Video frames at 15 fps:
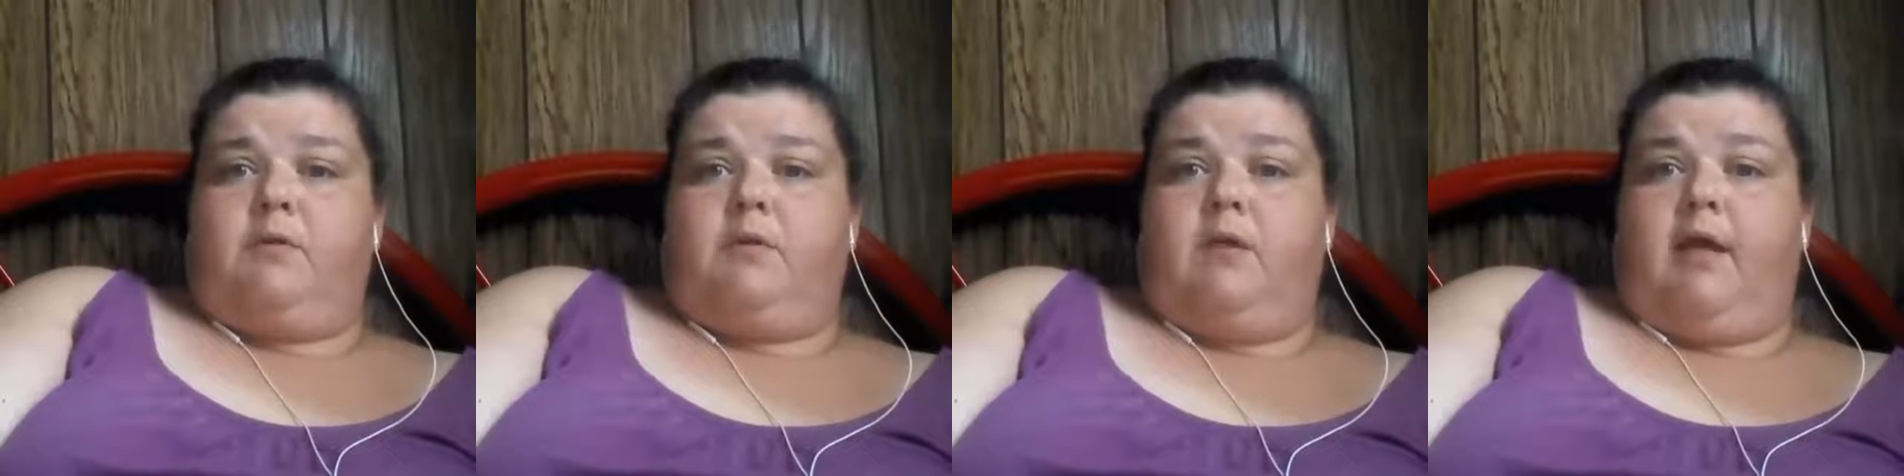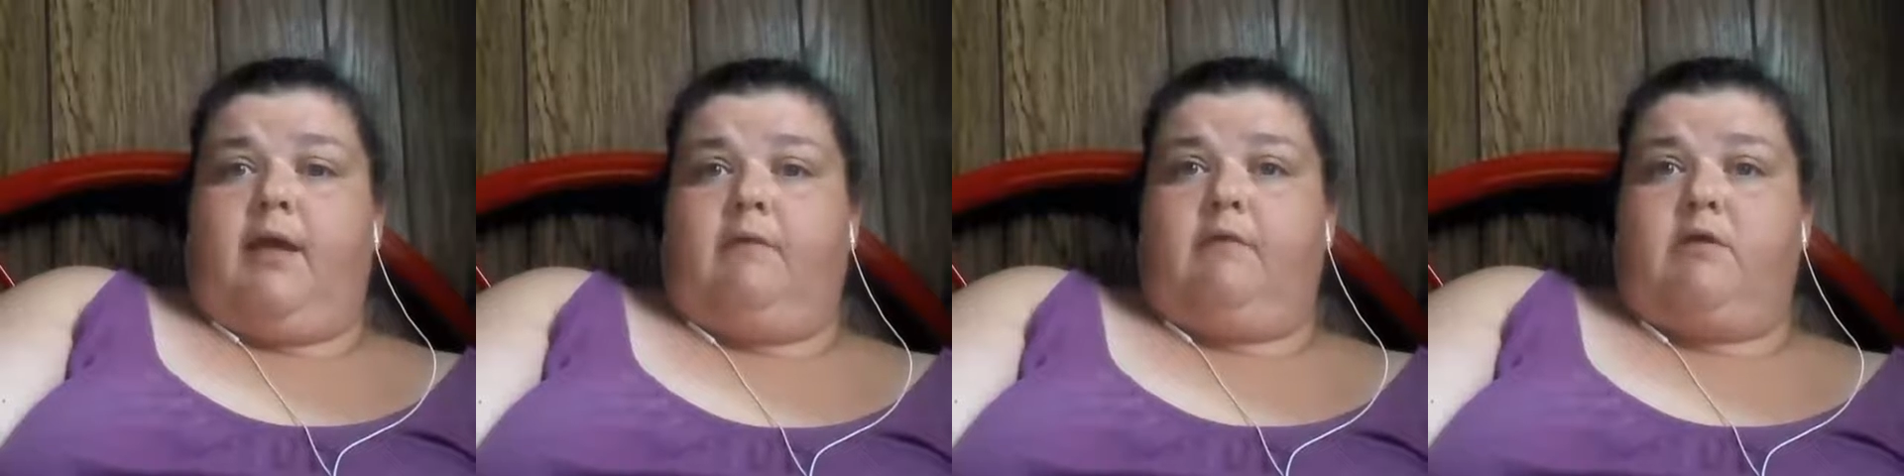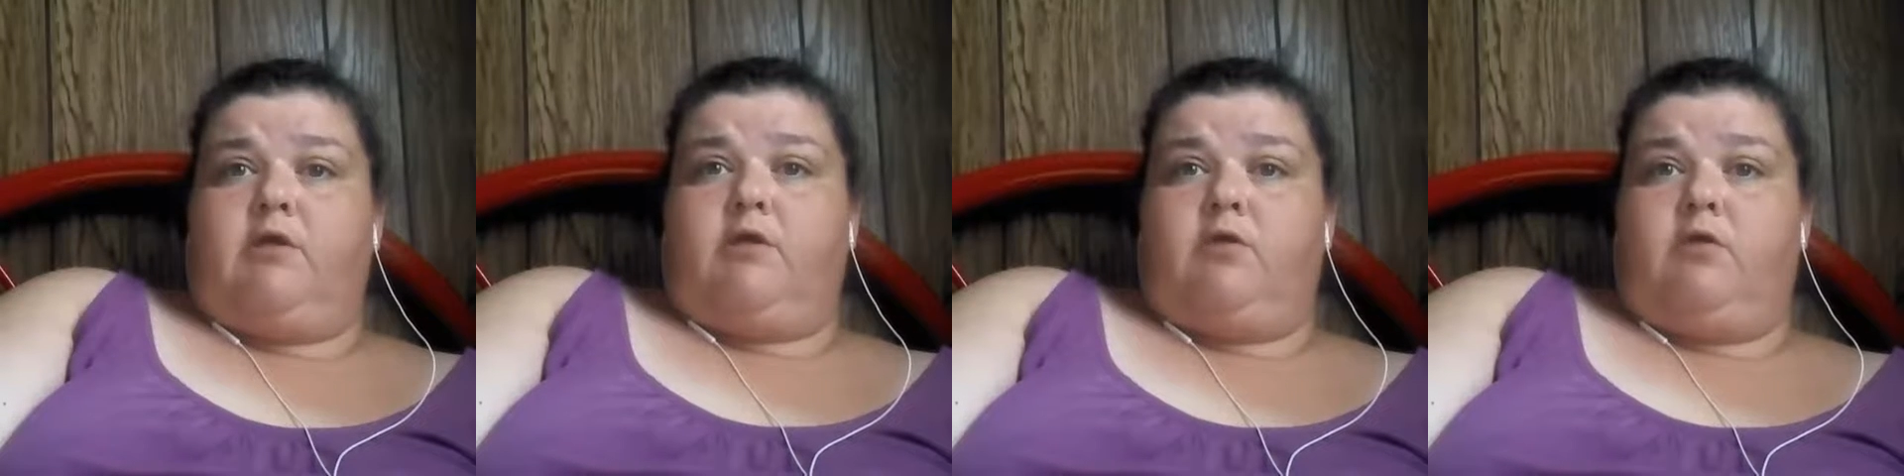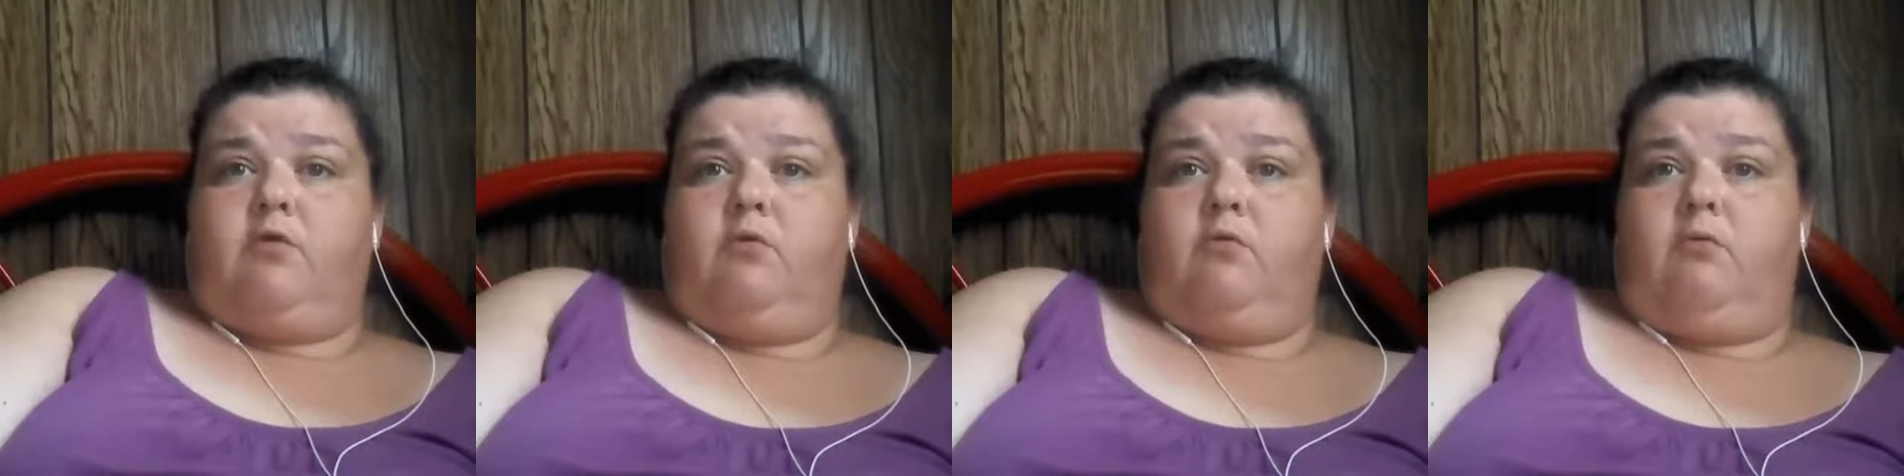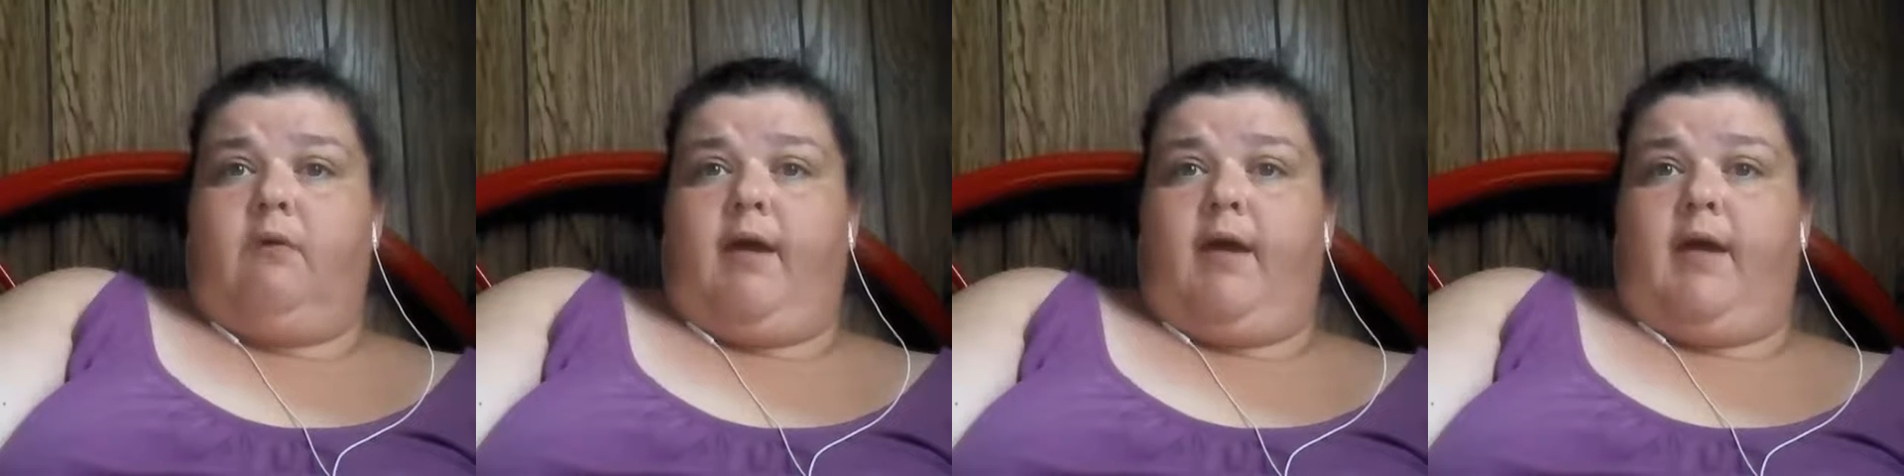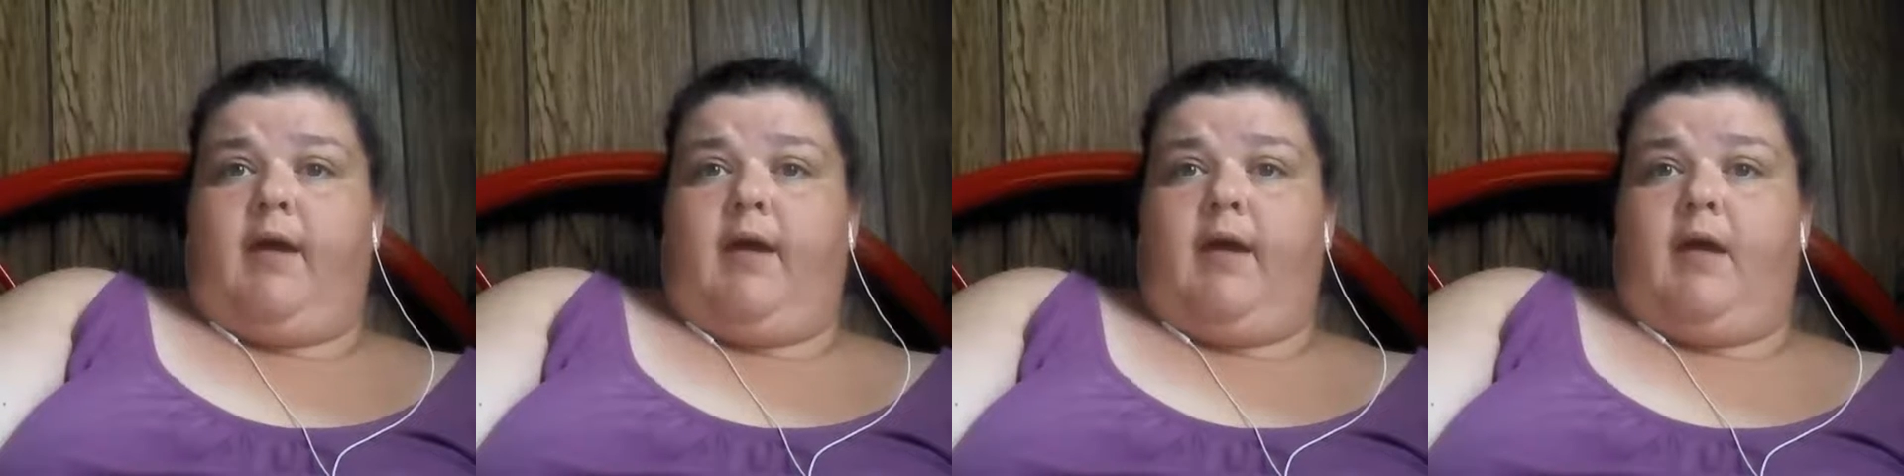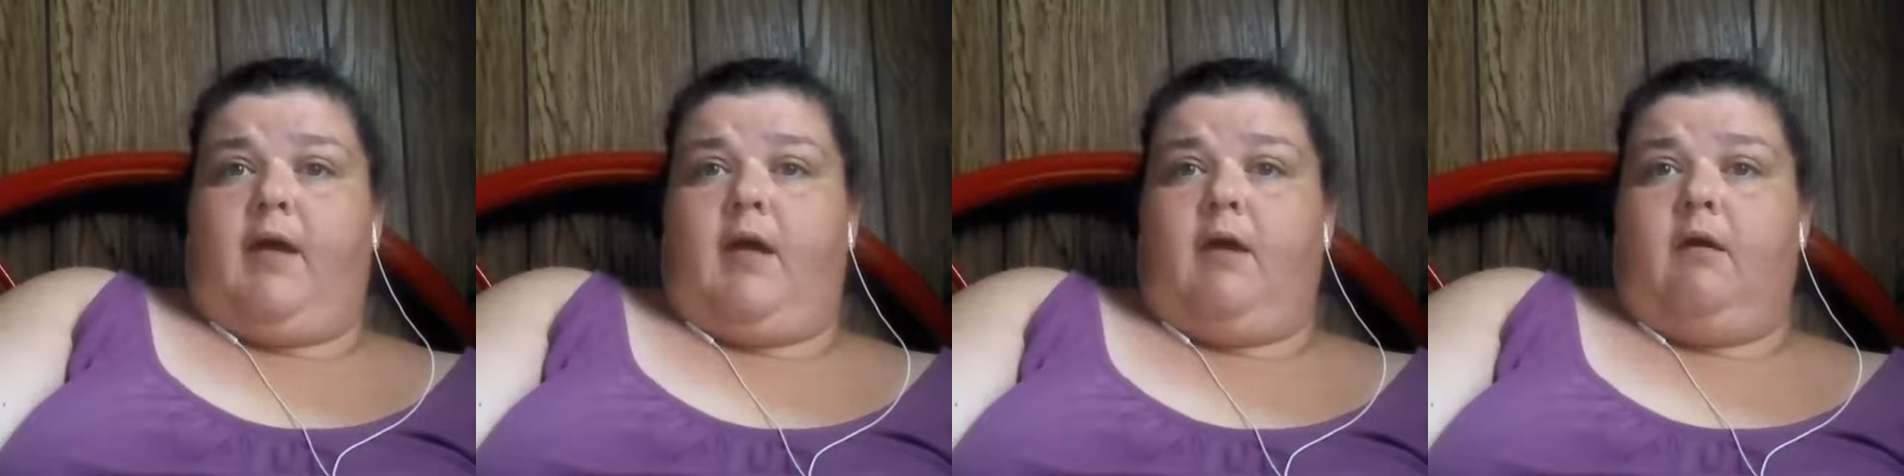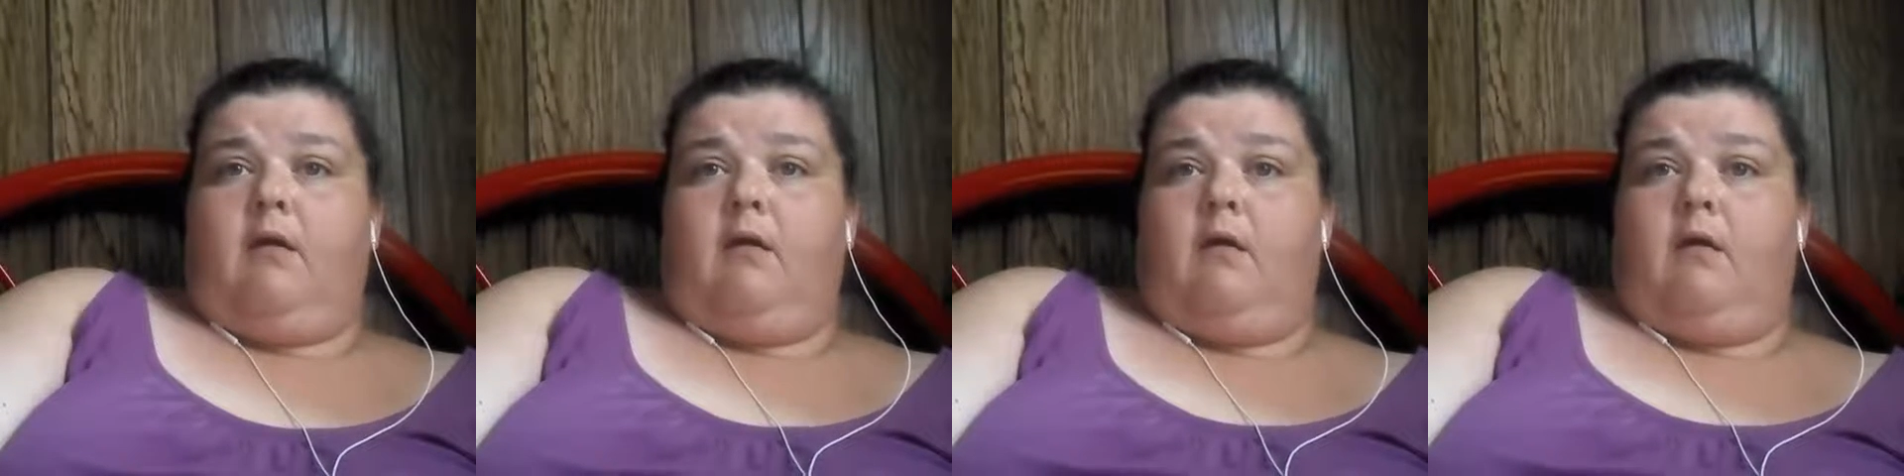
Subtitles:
likely to do a